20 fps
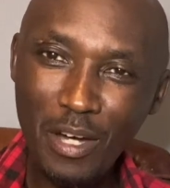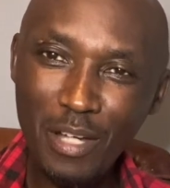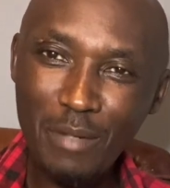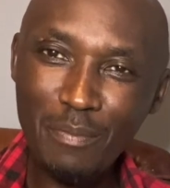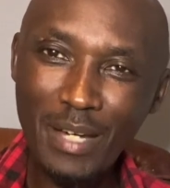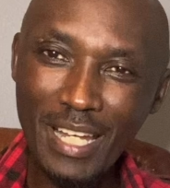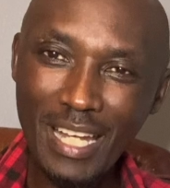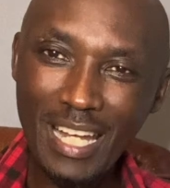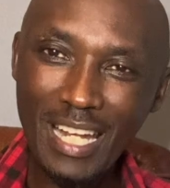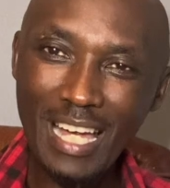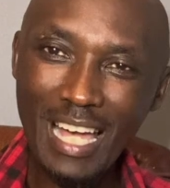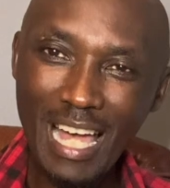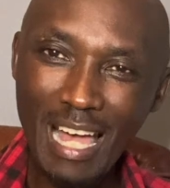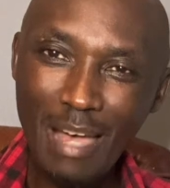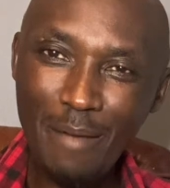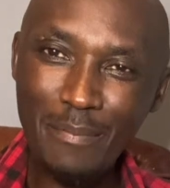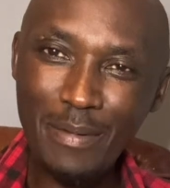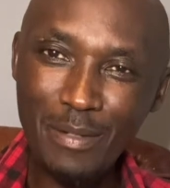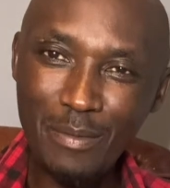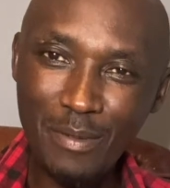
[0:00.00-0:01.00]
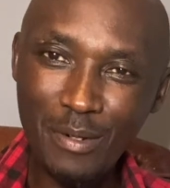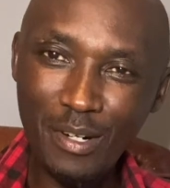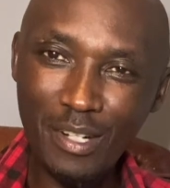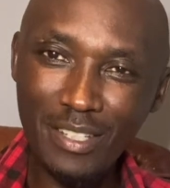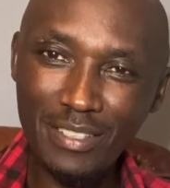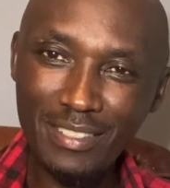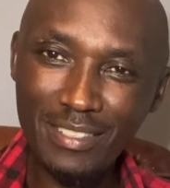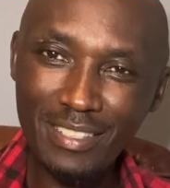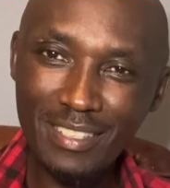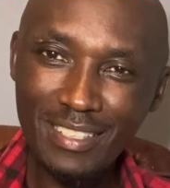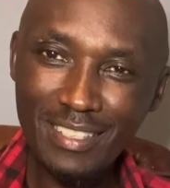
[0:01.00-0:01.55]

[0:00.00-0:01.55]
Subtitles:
Might Have Happened was